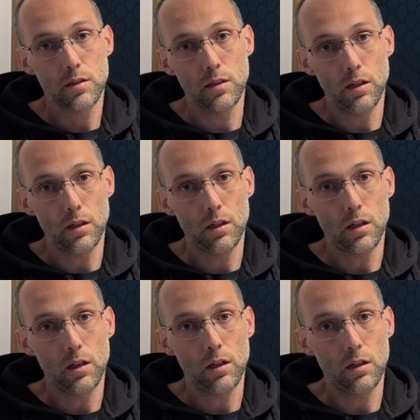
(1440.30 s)
the
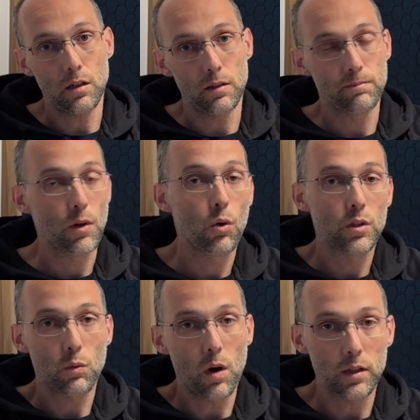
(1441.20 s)

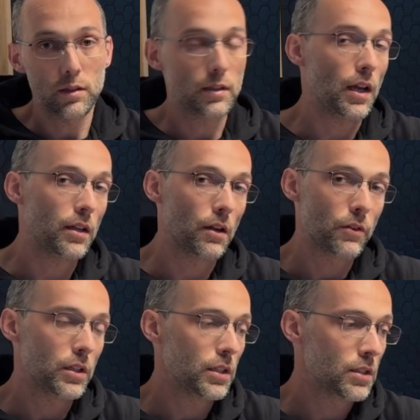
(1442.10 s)
other one that I
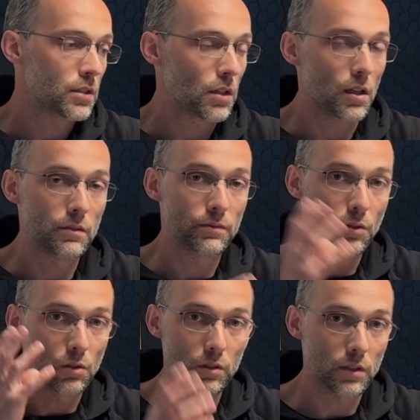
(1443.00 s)
already installed
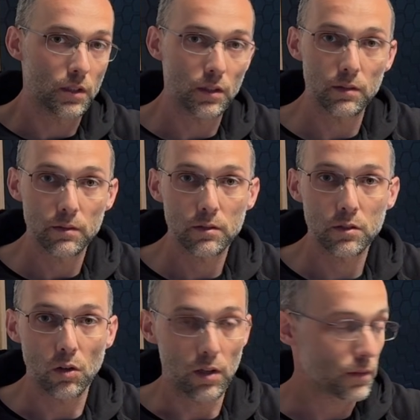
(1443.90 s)
for the
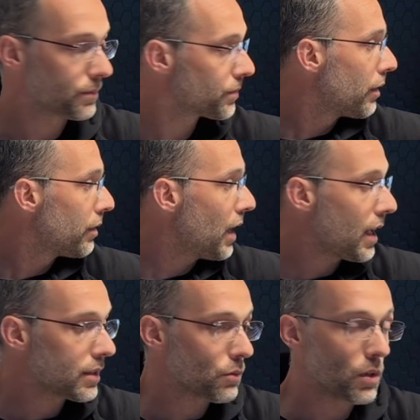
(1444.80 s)
solar.
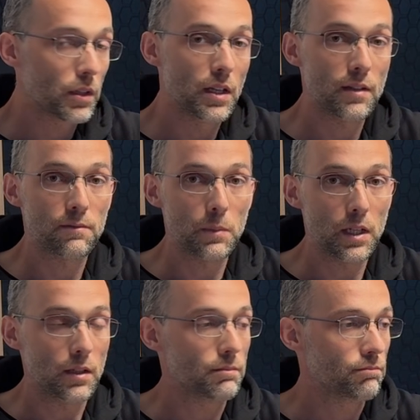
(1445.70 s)
That will give
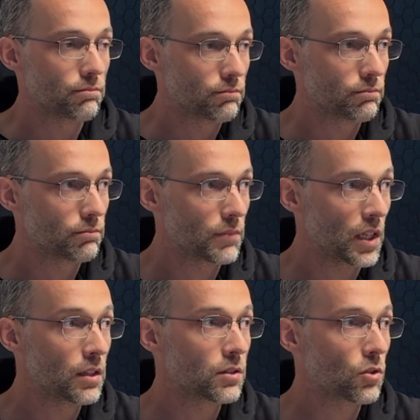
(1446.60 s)
me,
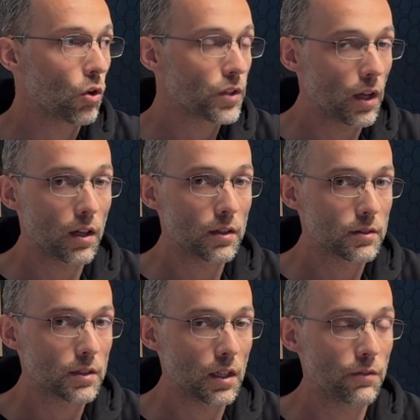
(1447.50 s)
in total,
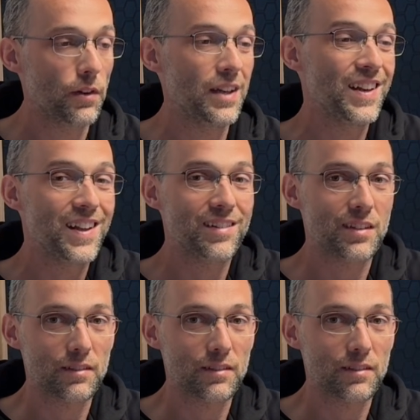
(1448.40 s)
if I need,